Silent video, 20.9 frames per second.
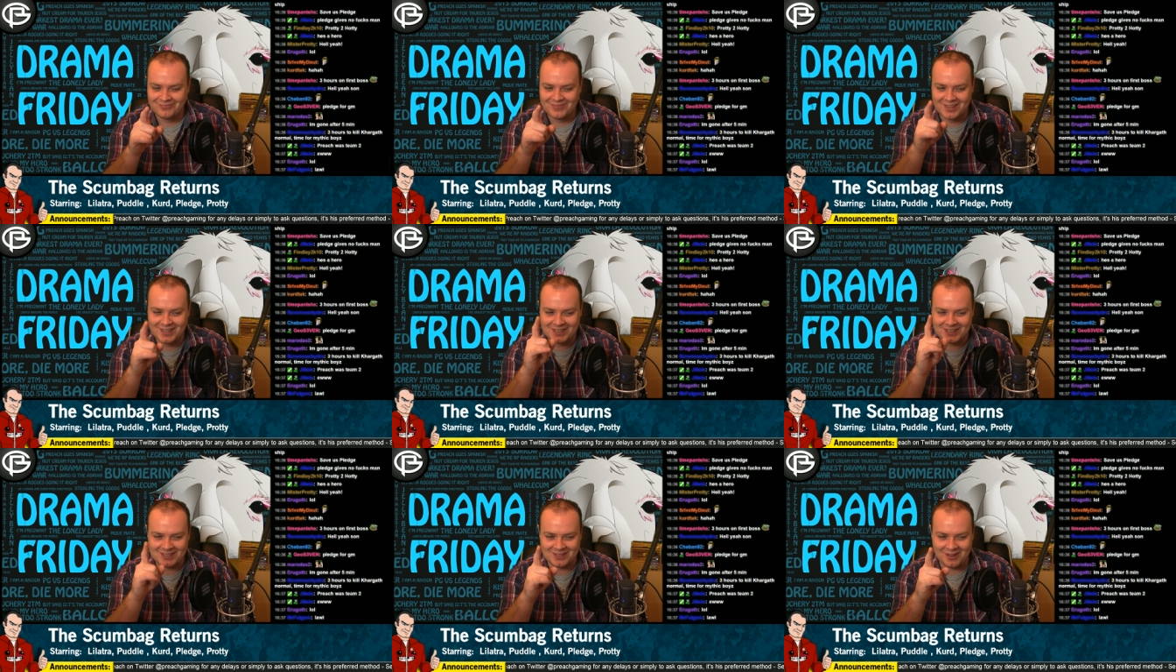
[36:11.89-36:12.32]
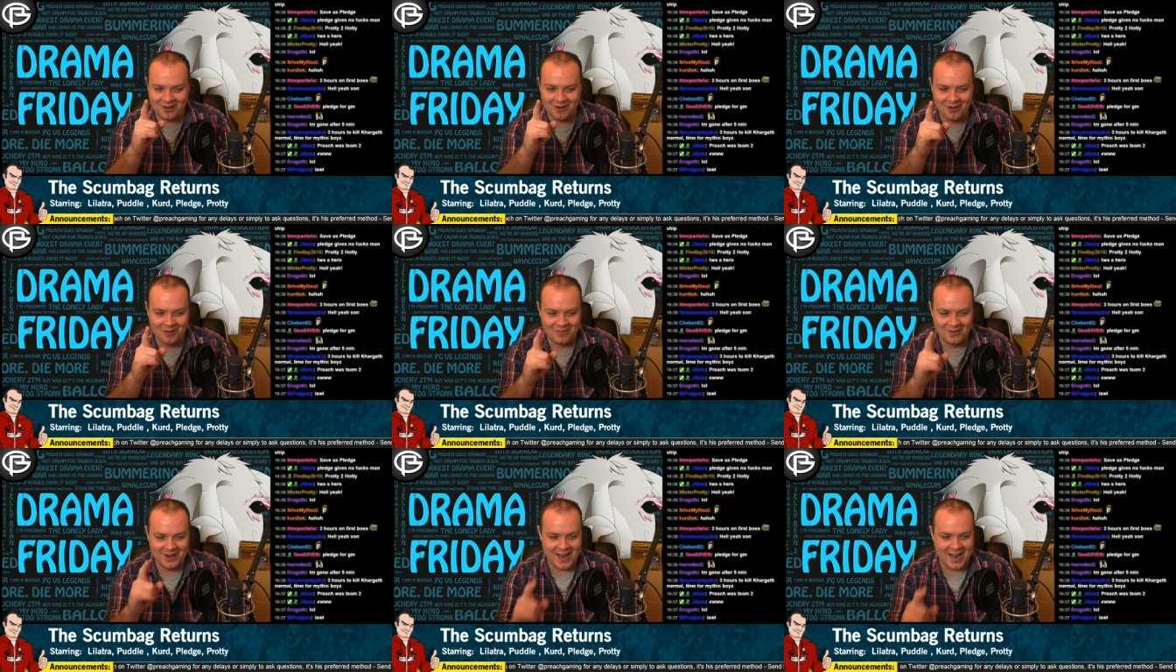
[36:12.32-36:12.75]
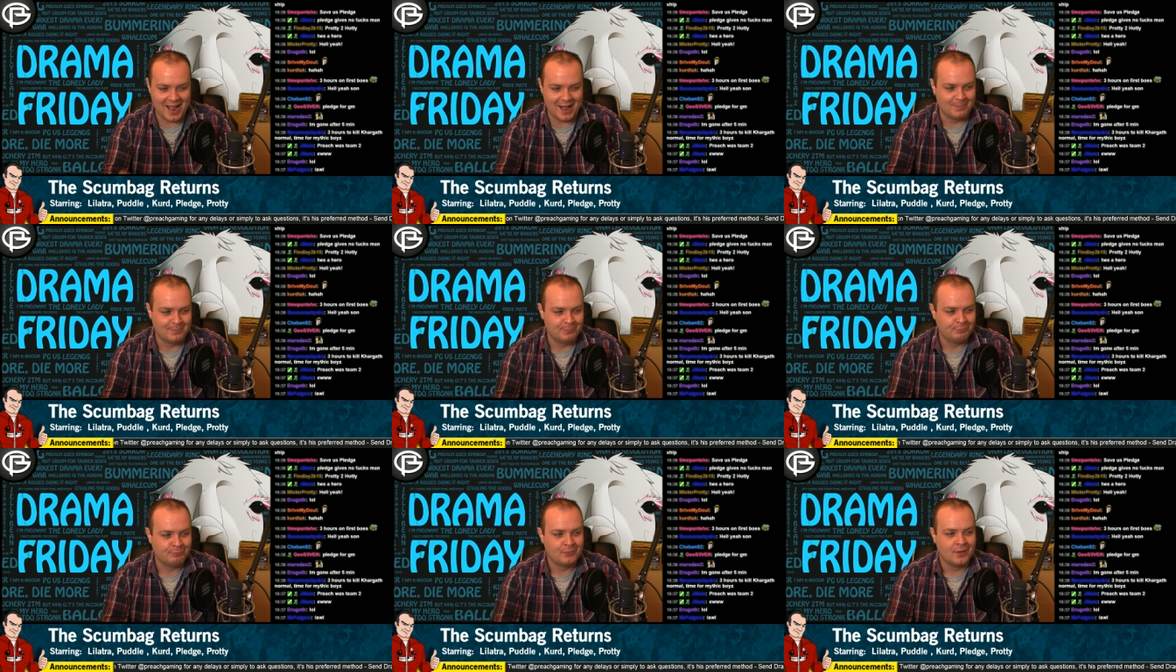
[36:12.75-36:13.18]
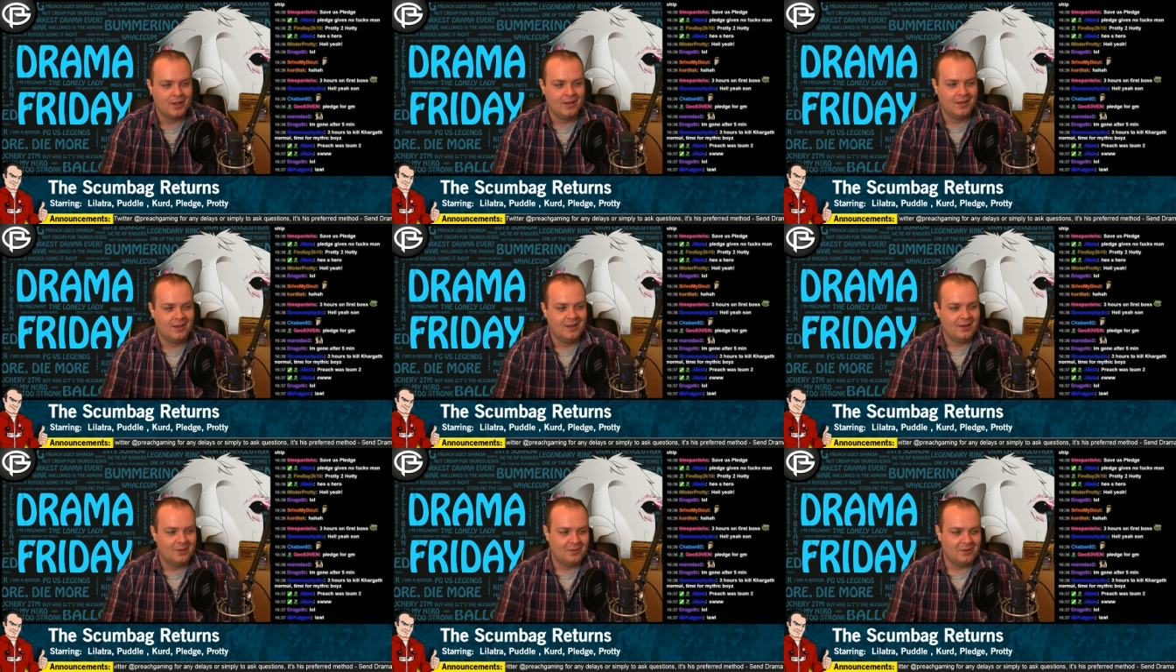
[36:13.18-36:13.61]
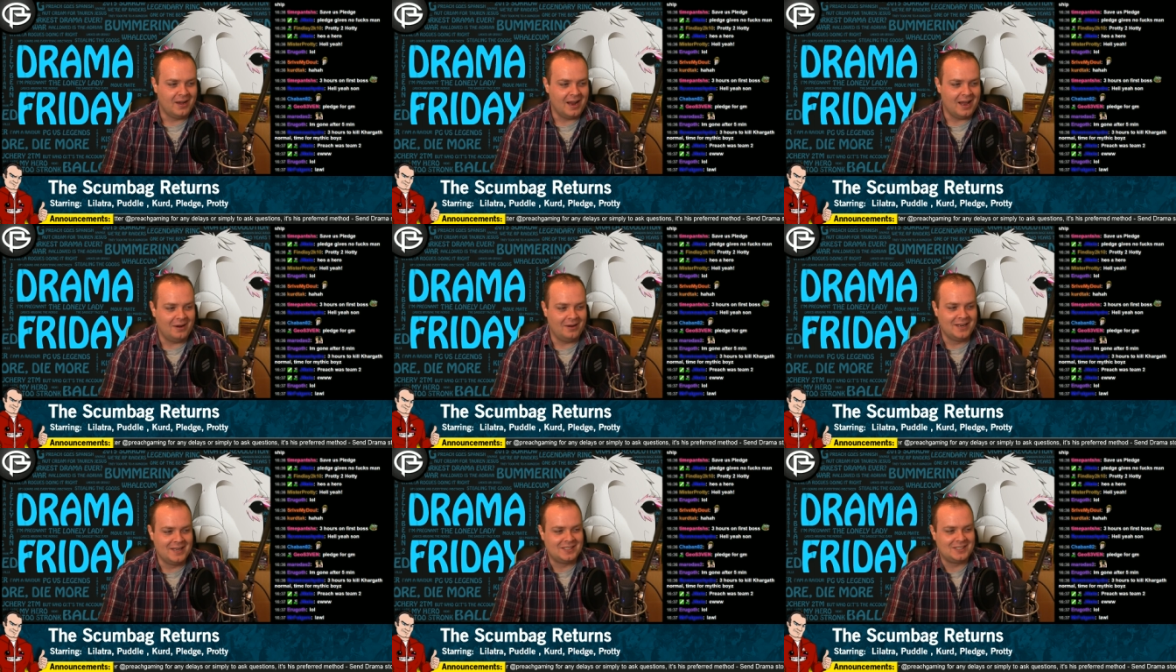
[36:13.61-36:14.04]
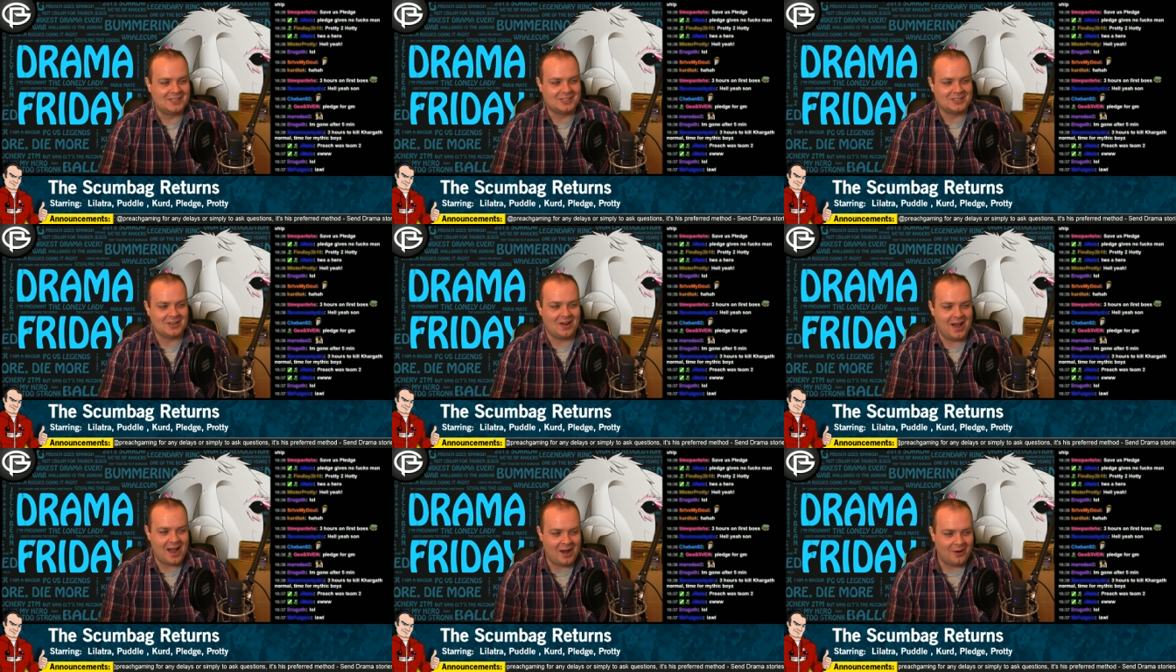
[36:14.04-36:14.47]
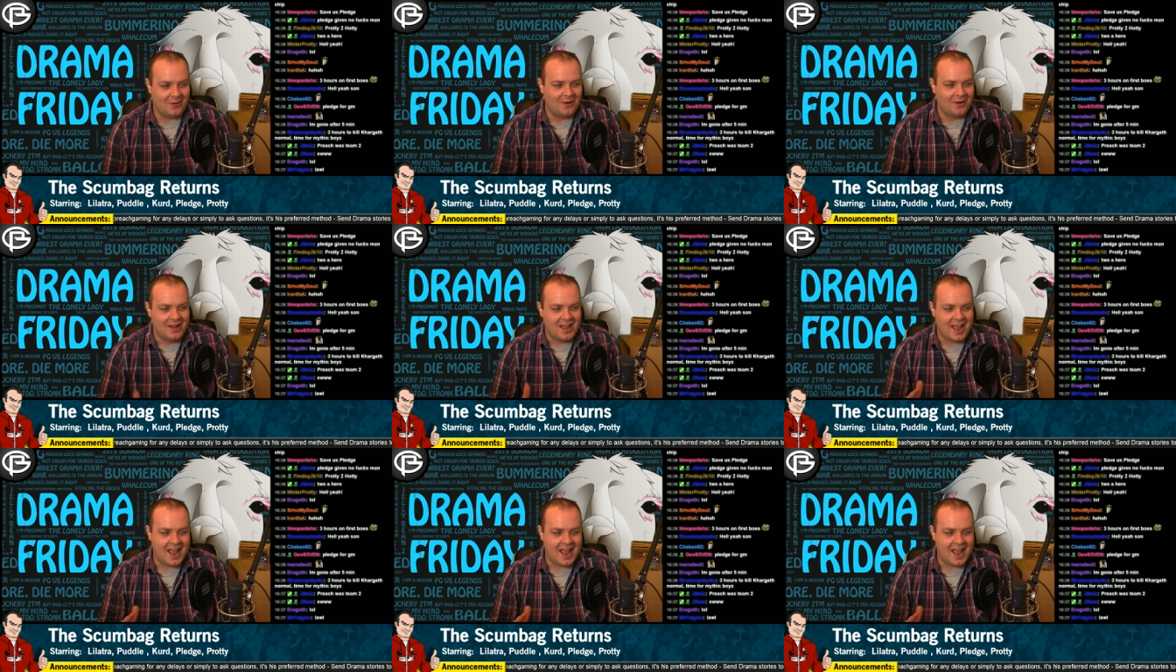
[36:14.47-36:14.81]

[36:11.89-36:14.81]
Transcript: It's not over yet. We now need to sort out